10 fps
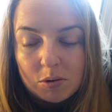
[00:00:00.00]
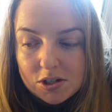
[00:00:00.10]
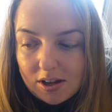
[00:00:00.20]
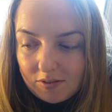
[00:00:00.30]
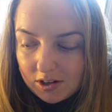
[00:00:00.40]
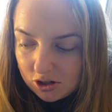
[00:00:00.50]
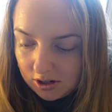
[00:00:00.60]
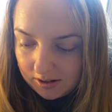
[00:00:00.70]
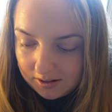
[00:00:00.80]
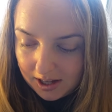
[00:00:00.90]
We're just having a
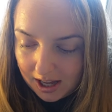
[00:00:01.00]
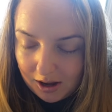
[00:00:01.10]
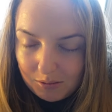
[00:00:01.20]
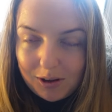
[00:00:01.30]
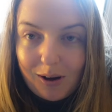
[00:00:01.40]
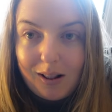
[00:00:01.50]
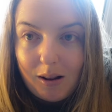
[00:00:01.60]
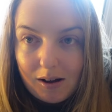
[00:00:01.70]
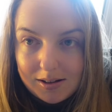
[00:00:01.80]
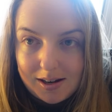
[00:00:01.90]
chill. We got a
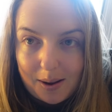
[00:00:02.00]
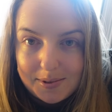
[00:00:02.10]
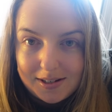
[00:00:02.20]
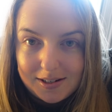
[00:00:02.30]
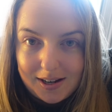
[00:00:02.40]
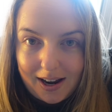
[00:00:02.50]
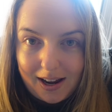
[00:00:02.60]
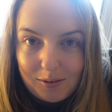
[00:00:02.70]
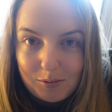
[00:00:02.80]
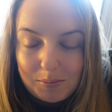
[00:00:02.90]
lot of steps in
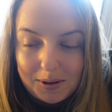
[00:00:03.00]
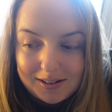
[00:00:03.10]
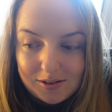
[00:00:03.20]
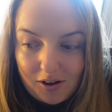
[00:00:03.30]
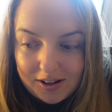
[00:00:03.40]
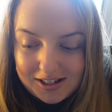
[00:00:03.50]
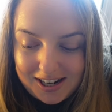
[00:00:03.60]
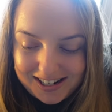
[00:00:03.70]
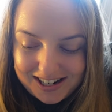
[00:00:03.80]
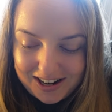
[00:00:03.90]
today. We're a bit
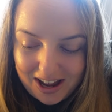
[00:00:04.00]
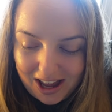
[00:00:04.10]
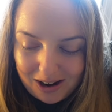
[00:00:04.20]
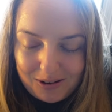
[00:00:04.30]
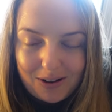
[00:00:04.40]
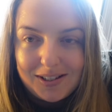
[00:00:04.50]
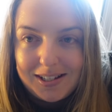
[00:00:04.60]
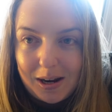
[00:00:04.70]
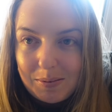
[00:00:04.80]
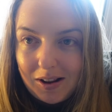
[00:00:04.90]
exhausted. we
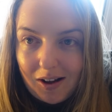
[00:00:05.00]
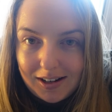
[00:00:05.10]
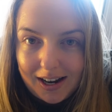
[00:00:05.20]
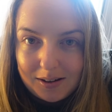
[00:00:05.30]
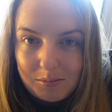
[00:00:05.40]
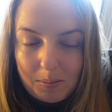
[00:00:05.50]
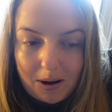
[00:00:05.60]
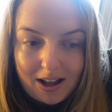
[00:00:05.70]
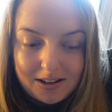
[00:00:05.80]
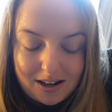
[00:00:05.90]
obviously stayed up a lot later than we
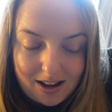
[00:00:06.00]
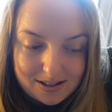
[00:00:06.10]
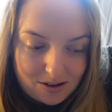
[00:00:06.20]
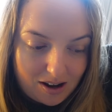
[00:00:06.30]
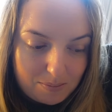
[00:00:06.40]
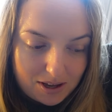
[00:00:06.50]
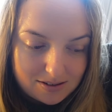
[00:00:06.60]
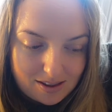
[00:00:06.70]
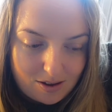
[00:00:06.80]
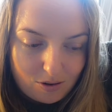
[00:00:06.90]
planned last night
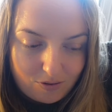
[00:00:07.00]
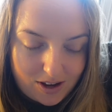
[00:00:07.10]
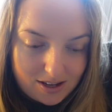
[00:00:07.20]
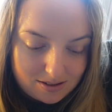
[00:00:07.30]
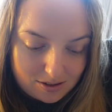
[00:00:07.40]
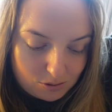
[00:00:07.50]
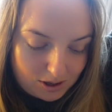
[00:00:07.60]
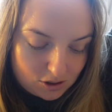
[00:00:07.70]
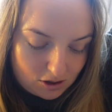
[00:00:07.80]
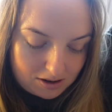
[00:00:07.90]
because of the whole face
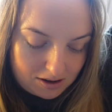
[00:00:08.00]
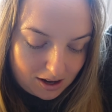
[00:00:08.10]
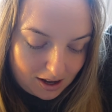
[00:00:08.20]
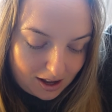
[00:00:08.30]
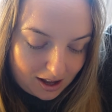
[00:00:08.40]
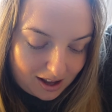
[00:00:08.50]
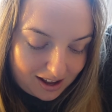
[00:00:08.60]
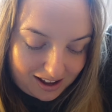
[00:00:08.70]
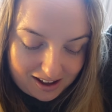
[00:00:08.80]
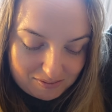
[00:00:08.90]
situation,
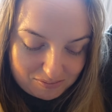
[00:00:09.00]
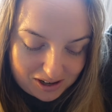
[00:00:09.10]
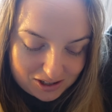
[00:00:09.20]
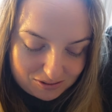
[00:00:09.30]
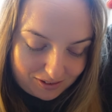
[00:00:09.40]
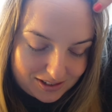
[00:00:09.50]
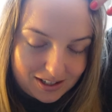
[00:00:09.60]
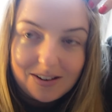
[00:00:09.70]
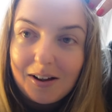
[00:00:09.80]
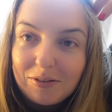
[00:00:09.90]
um, which we've
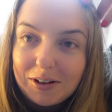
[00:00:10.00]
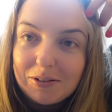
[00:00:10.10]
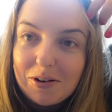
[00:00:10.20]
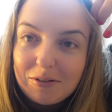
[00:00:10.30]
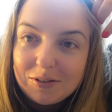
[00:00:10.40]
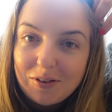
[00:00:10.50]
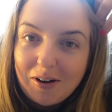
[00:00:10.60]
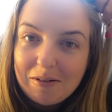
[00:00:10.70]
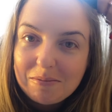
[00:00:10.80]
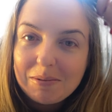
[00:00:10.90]
still not fully recovered from.